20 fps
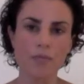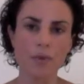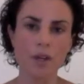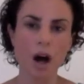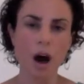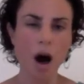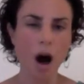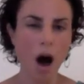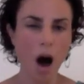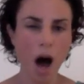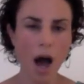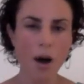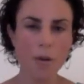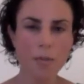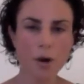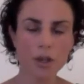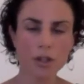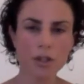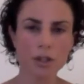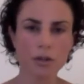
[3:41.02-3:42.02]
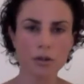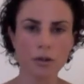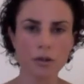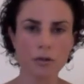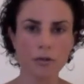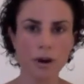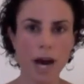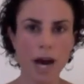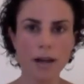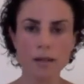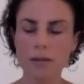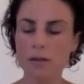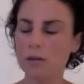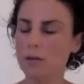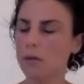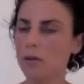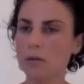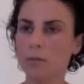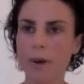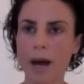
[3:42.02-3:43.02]
high emotional
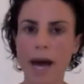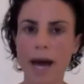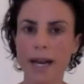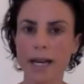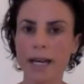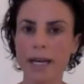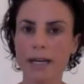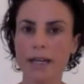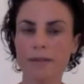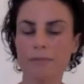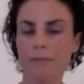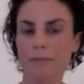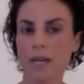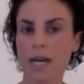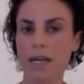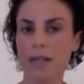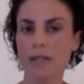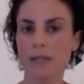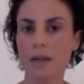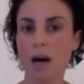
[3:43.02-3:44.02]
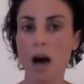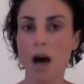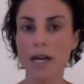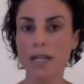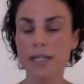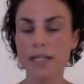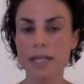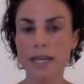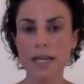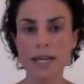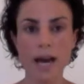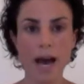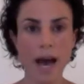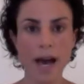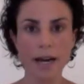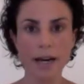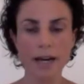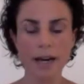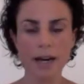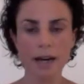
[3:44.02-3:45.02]
arousal, panic, anxiety,
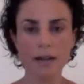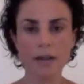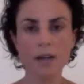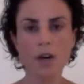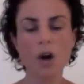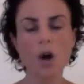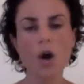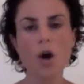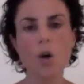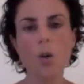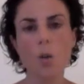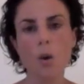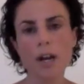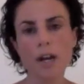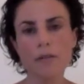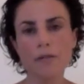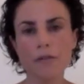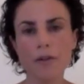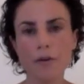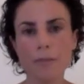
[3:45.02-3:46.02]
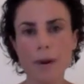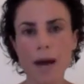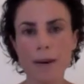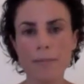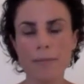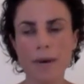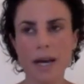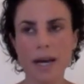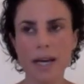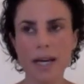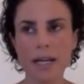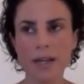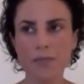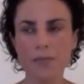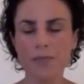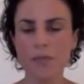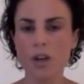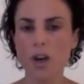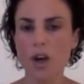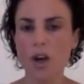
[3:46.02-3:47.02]
anger, whatever it may be,
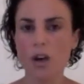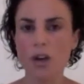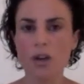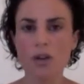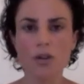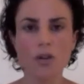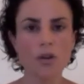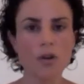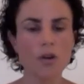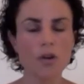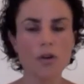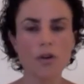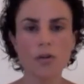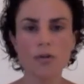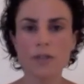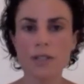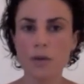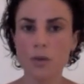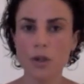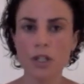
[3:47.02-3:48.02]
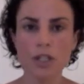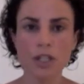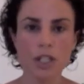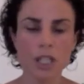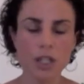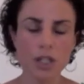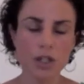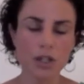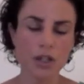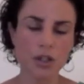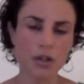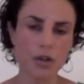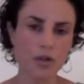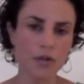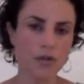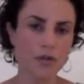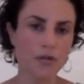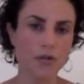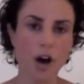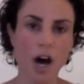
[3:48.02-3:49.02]
you're switched into
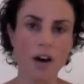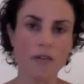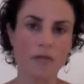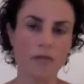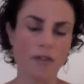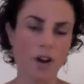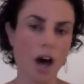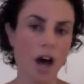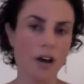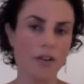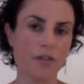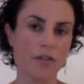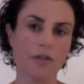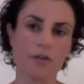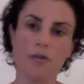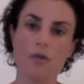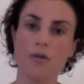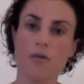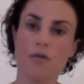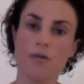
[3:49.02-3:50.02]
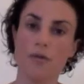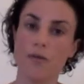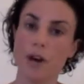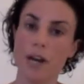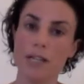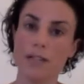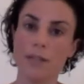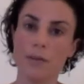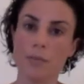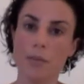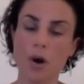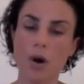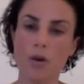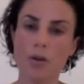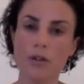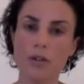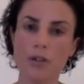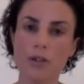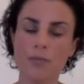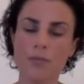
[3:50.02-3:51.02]
fight, flight or freeze mode.